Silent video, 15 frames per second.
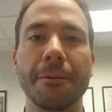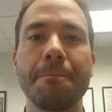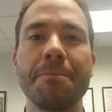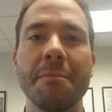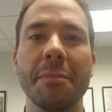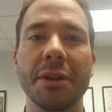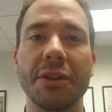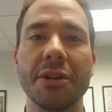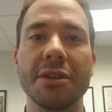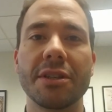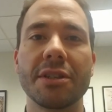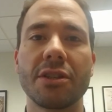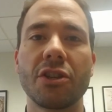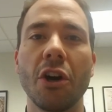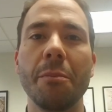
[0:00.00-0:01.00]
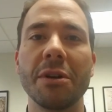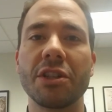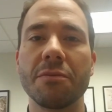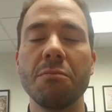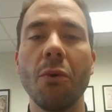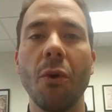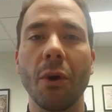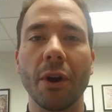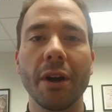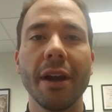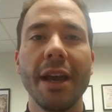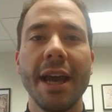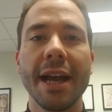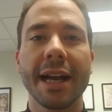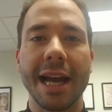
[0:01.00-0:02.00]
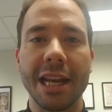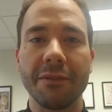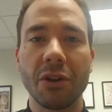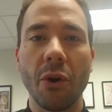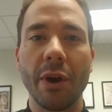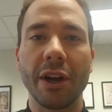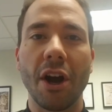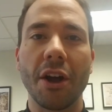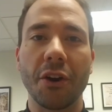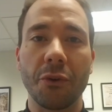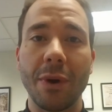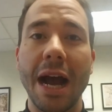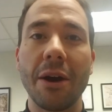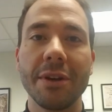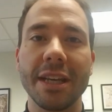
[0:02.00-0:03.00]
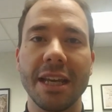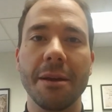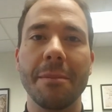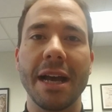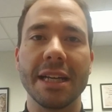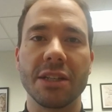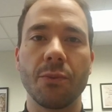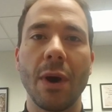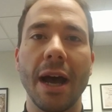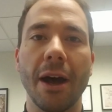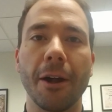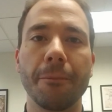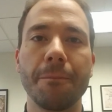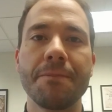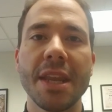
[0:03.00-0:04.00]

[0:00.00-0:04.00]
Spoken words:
but there's so much more kind of going on around him as well.